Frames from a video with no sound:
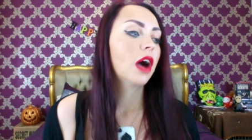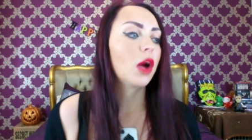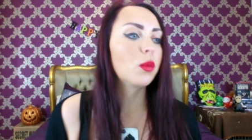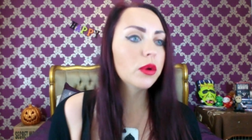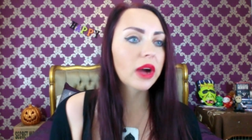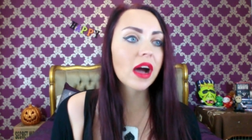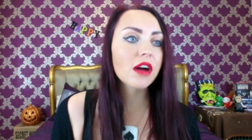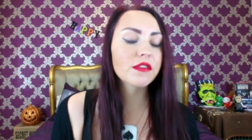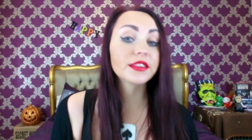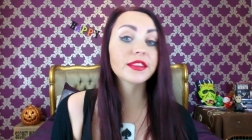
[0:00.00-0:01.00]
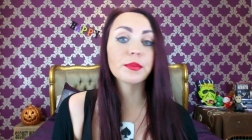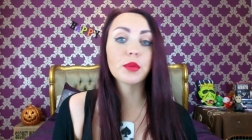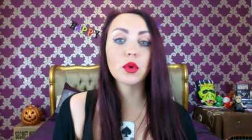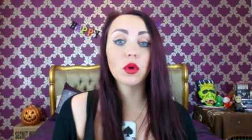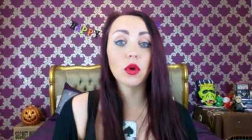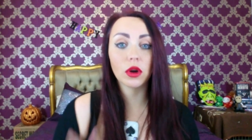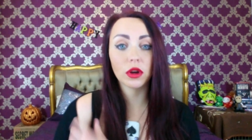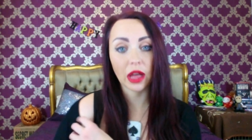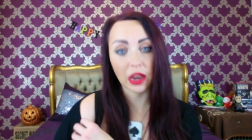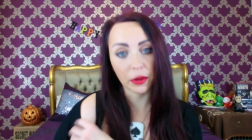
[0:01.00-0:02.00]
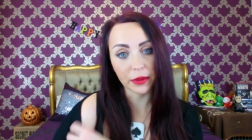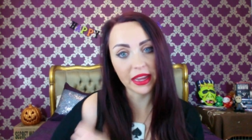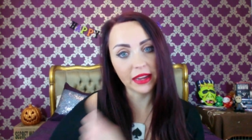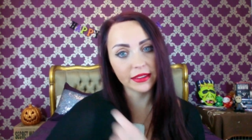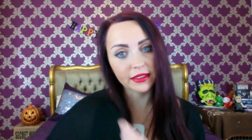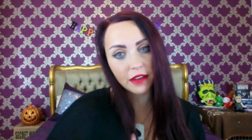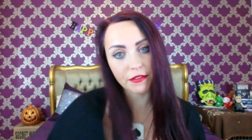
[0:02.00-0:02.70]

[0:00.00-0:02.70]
I will have some more Halloween stuff